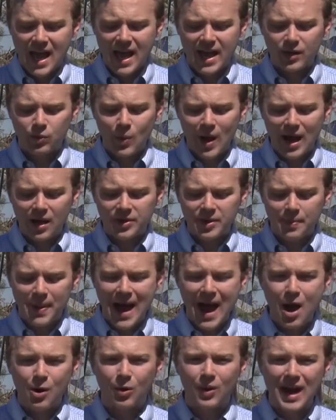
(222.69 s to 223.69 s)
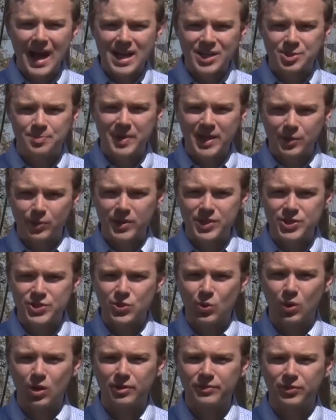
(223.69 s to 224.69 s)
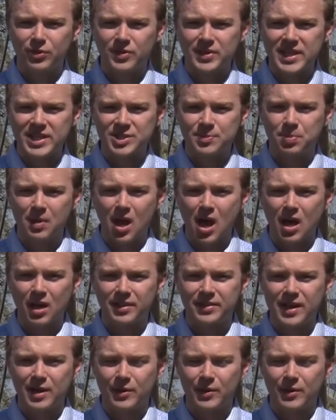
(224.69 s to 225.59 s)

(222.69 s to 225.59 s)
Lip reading: And while the power has been restored for this block,